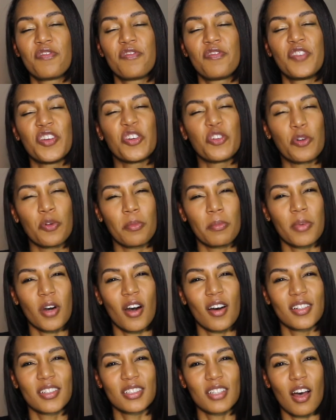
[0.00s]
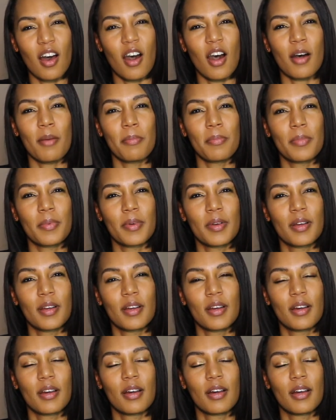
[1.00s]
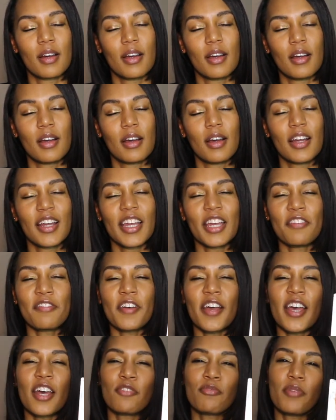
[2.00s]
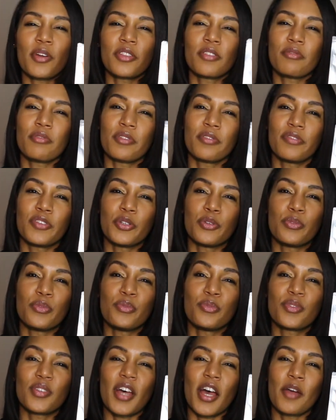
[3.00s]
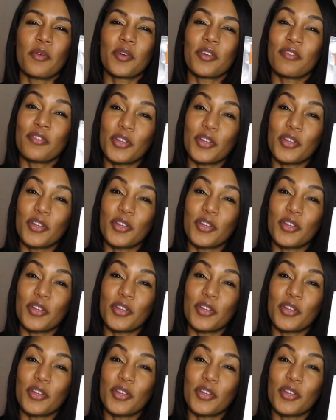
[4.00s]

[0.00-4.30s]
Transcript: film on top. If I had read the reviews, I would have